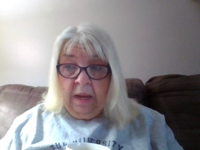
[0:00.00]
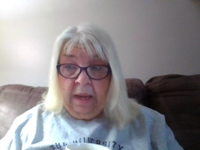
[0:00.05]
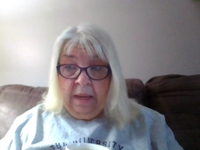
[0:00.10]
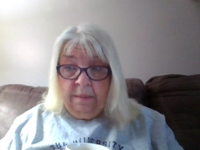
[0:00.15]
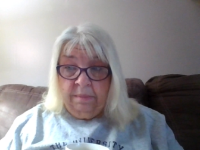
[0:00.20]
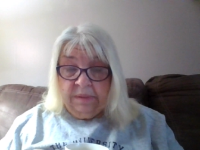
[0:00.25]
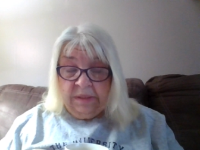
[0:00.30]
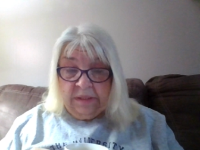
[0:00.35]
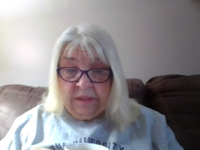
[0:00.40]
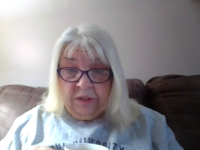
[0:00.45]
i
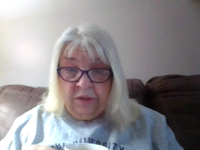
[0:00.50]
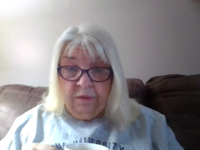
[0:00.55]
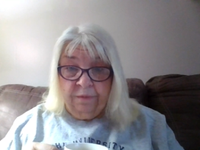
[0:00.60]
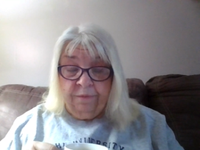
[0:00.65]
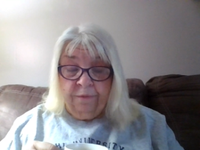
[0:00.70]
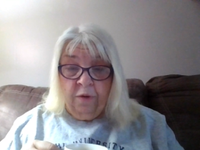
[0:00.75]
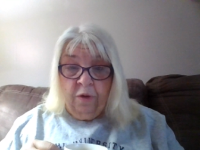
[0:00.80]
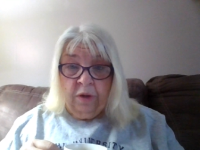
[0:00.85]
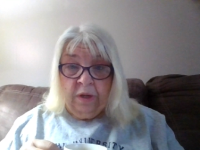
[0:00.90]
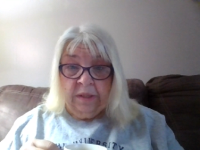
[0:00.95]
am
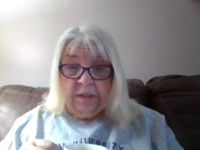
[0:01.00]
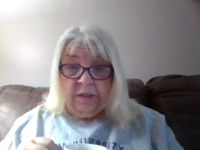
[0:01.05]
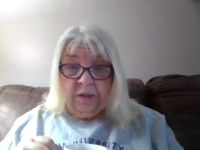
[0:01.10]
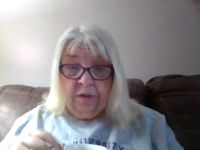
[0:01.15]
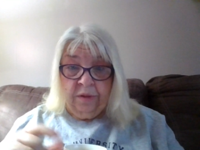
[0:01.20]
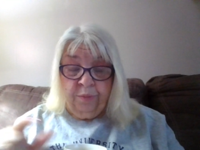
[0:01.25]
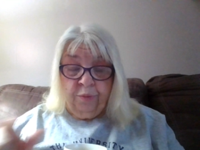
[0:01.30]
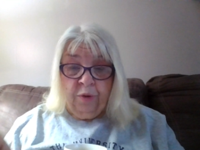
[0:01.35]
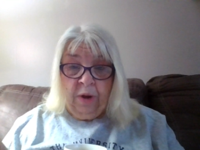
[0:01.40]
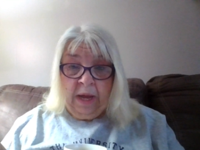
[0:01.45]
still focused
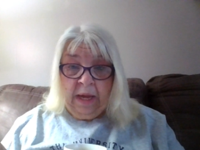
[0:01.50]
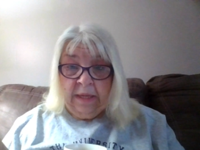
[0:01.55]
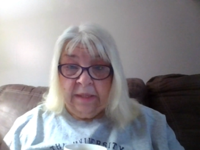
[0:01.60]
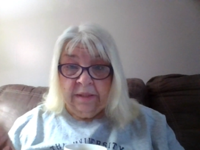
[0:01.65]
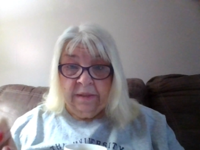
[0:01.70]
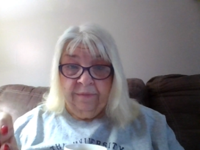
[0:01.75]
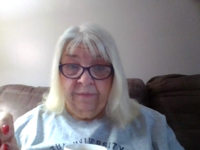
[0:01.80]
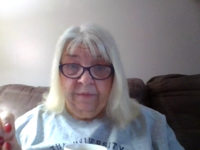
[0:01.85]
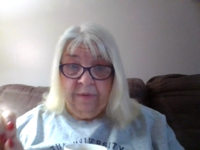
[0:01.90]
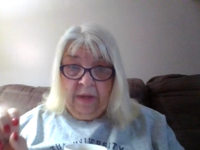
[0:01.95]
on the
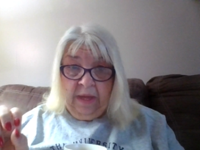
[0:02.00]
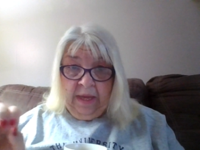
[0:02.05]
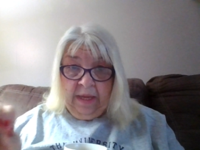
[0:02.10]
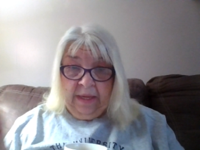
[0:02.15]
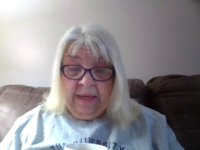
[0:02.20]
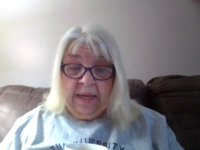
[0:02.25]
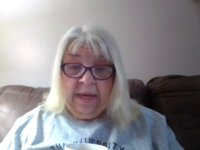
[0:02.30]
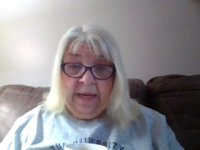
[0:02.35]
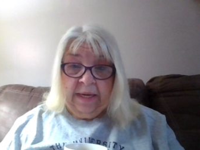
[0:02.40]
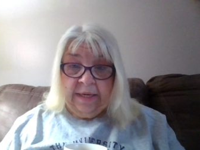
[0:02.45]
prize of
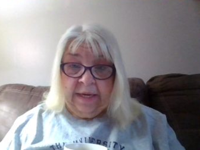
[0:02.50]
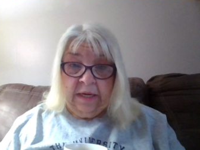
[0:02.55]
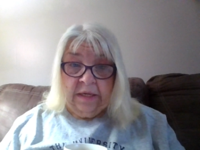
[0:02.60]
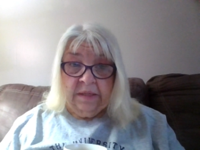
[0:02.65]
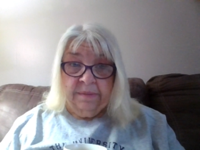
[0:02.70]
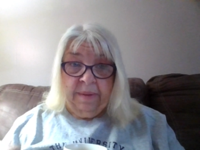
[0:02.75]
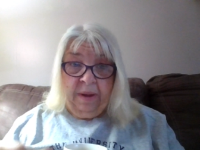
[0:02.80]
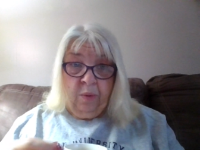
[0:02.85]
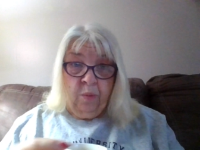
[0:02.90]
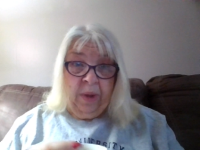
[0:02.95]
getting
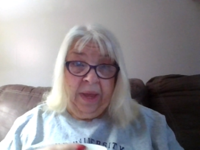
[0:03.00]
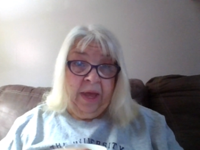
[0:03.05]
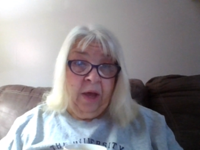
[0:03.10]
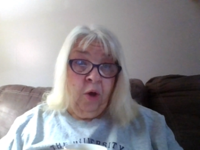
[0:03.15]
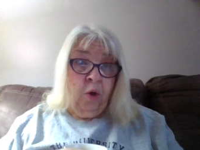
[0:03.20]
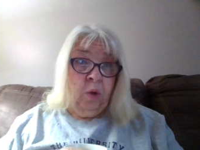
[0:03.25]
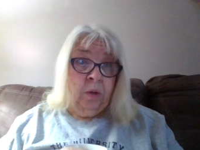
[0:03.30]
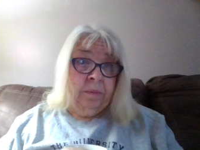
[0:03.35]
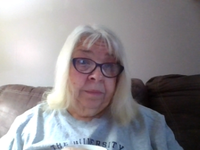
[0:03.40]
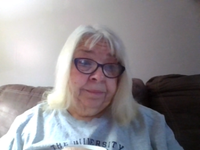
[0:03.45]
down to my weight
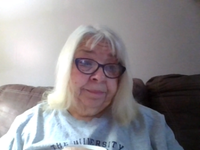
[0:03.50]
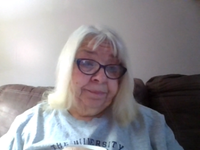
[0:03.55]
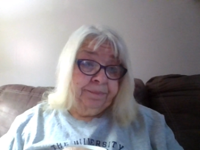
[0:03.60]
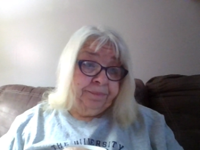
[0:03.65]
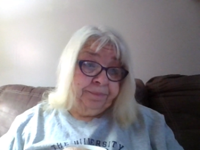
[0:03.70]
goal